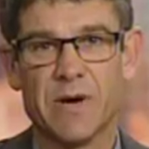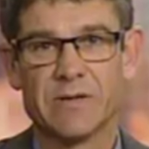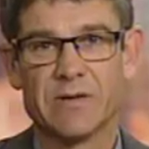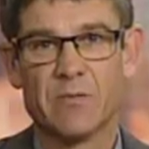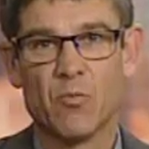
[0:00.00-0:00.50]

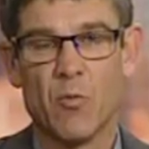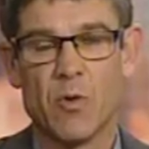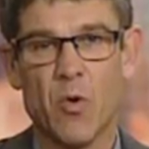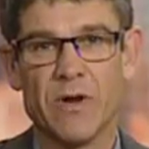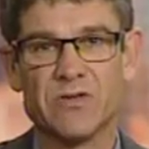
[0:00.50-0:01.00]
but what
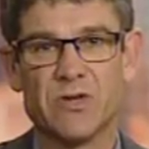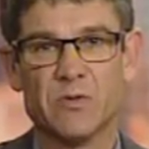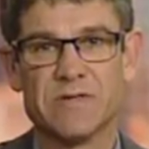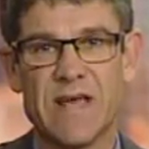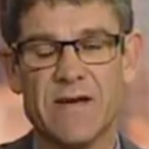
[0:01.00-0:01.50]
we want to
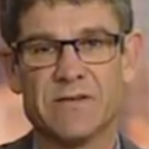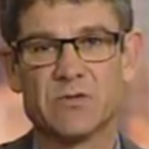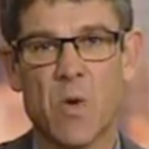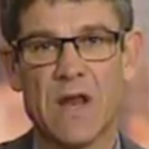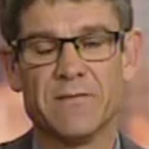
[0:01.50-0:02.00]
do is have
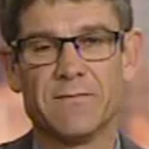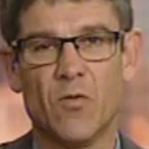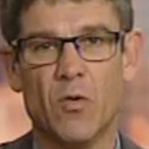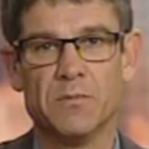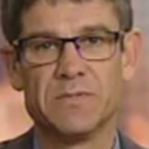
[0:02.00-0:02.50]
as
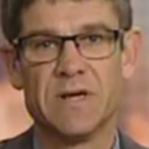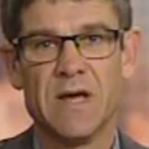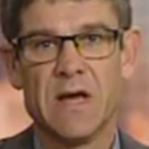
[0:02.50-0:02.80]
well-informed